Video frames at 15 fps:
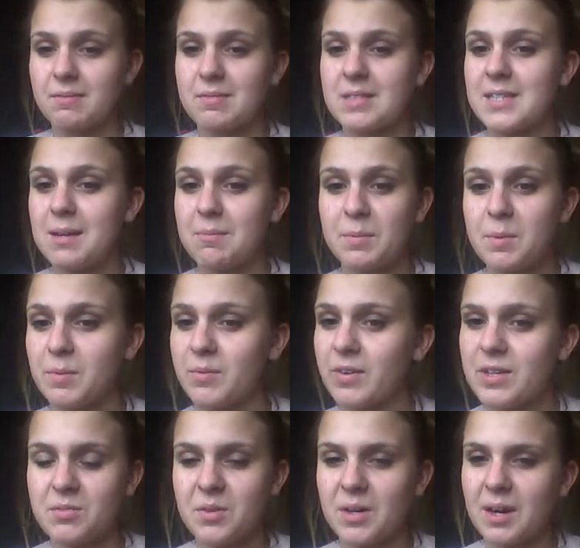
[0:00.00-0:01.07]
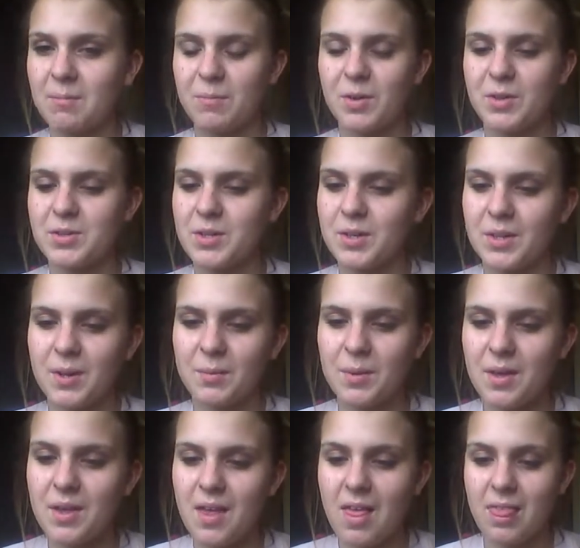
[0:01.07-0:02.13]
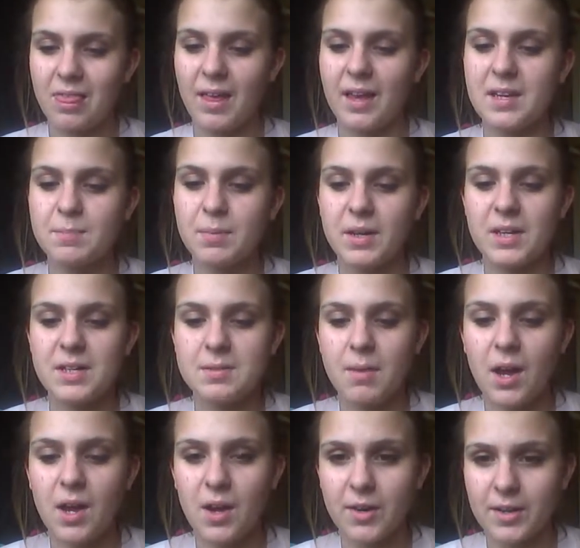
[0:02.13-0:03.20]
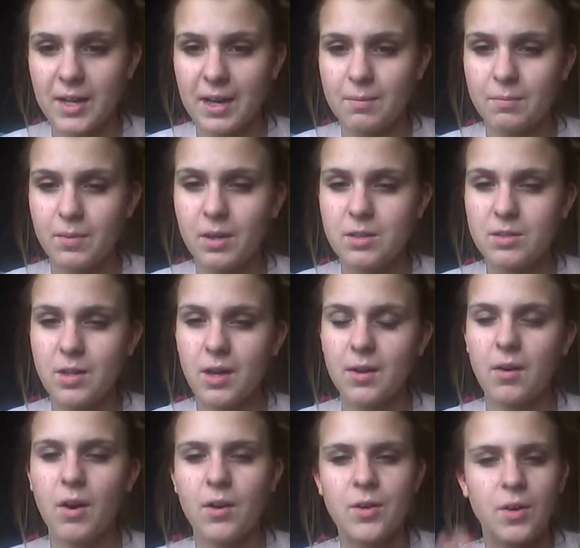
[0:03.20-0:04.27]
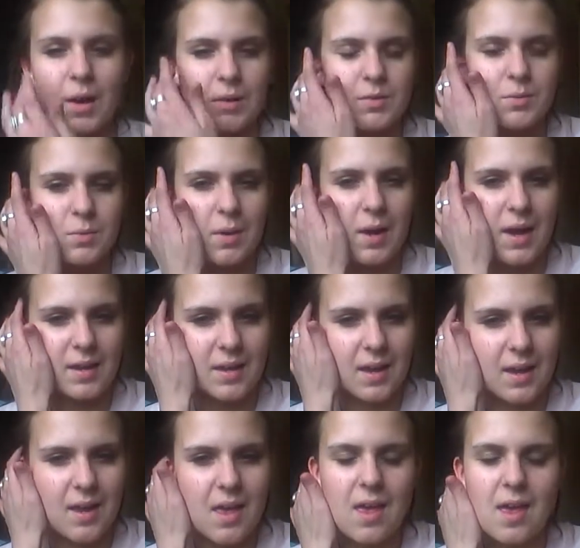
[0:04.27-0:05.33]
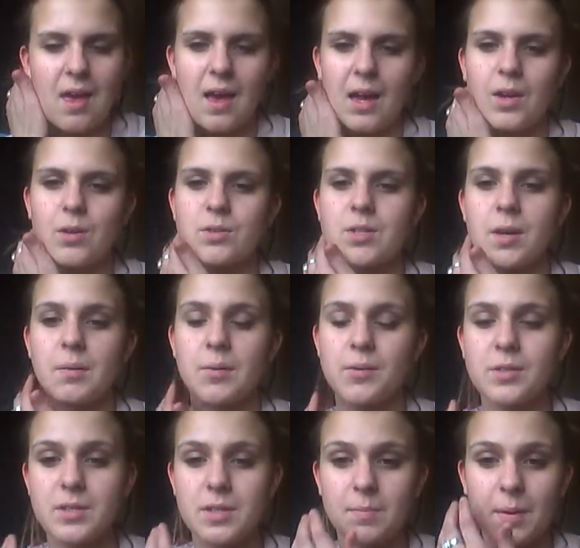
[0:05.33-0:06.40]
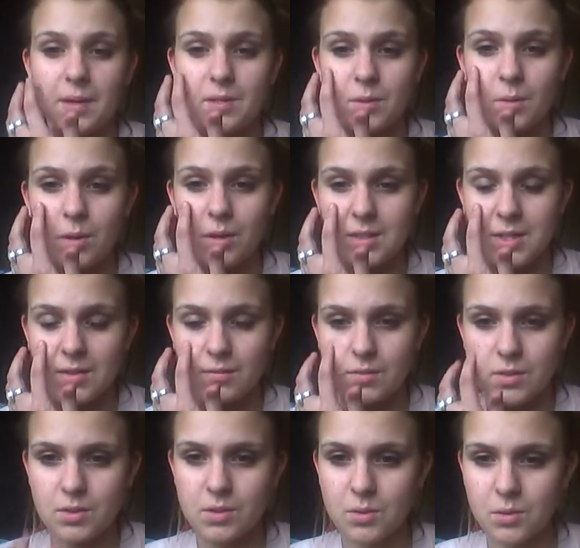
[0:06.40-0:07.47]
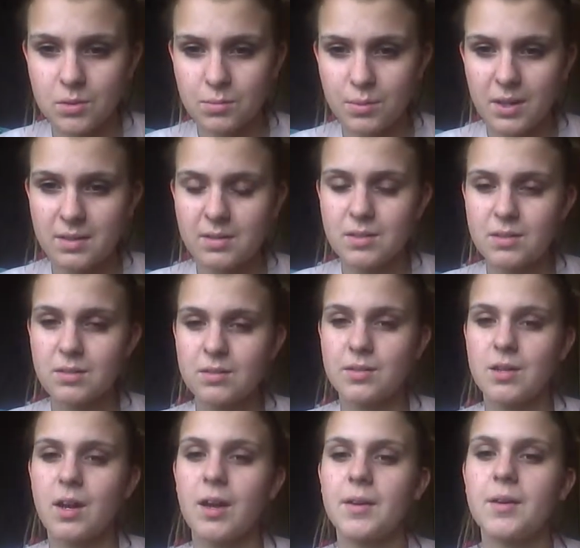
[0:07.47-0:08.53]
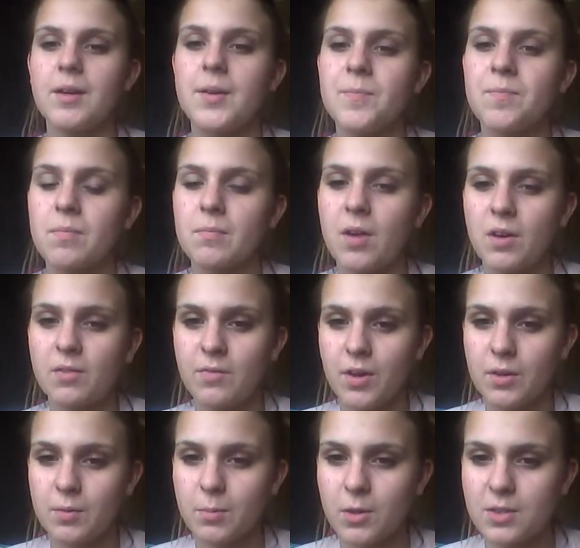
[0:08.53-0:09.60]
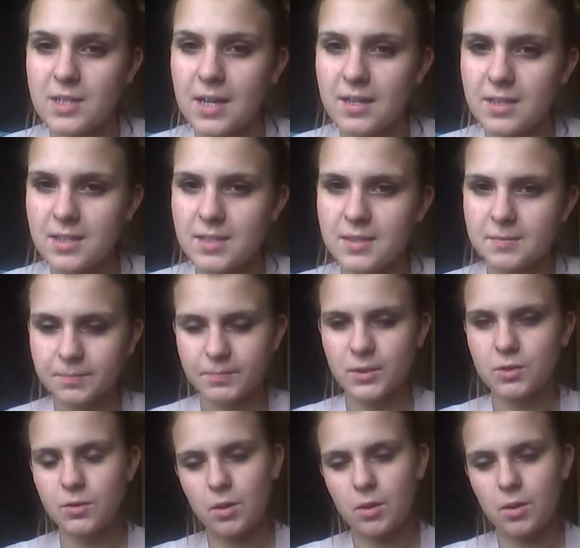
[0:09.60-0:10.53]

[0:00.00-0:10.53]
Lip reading: semi-professional camera, I don't know what thing it, but it's my own camera, so I knew how to work it. And also it was to better quality of the school's ones, so my final product has